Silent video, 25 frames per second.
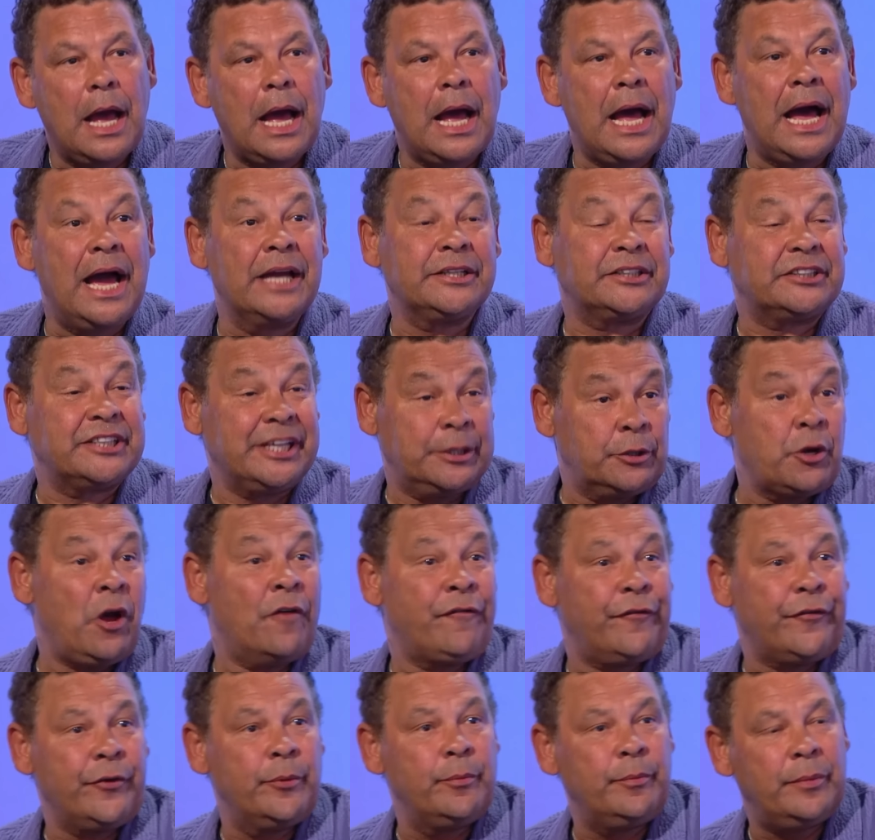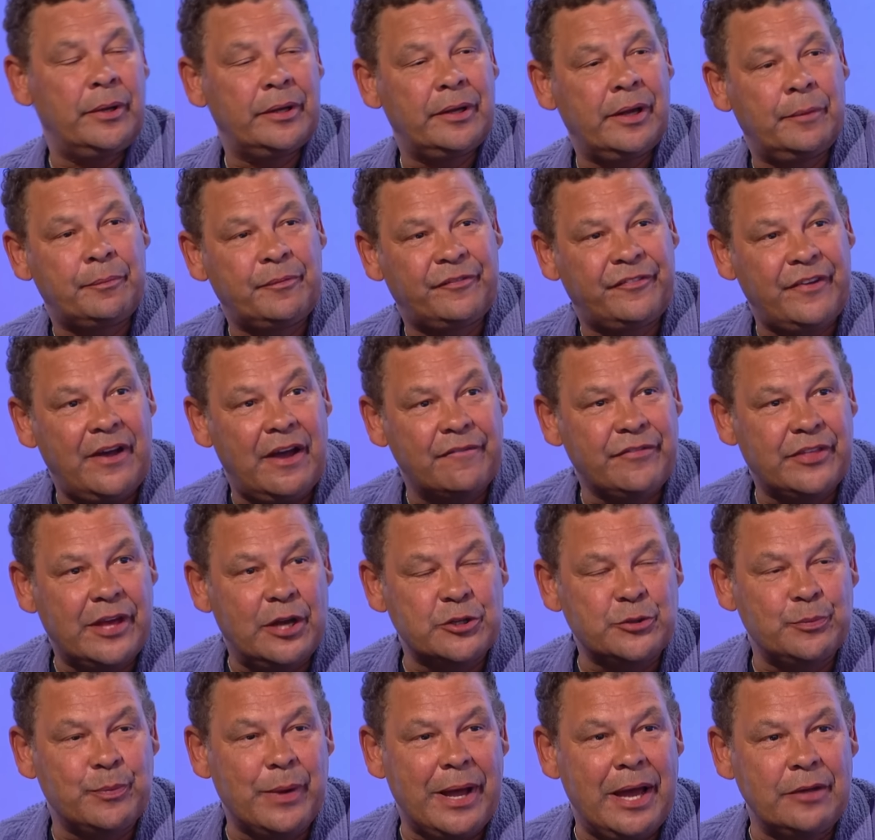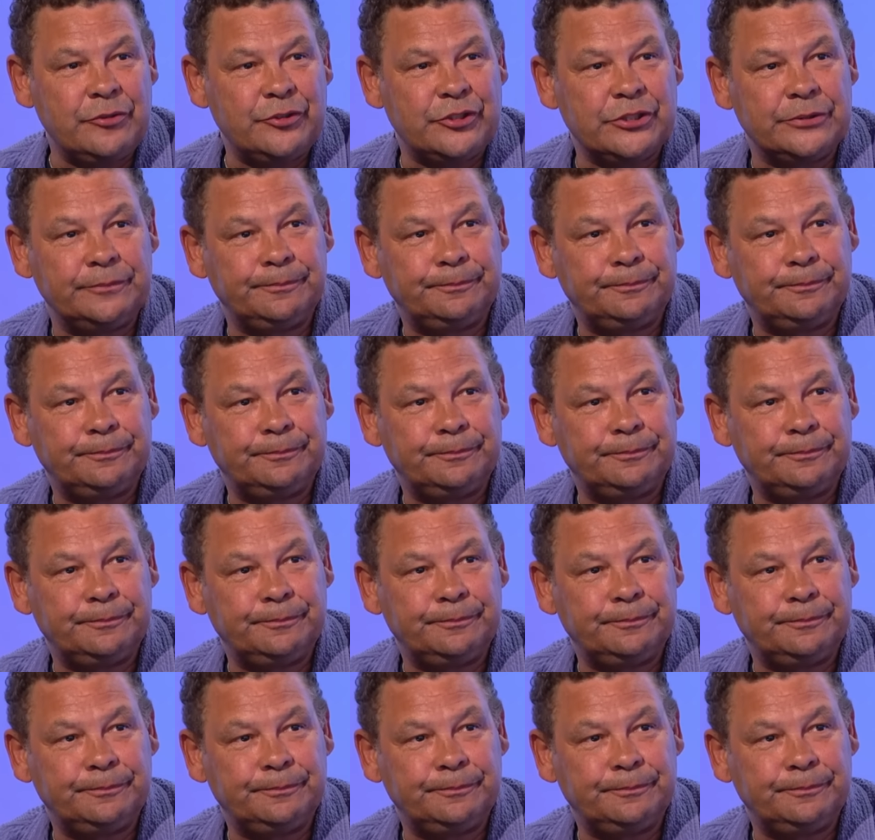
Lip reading: I did offer him £5,000.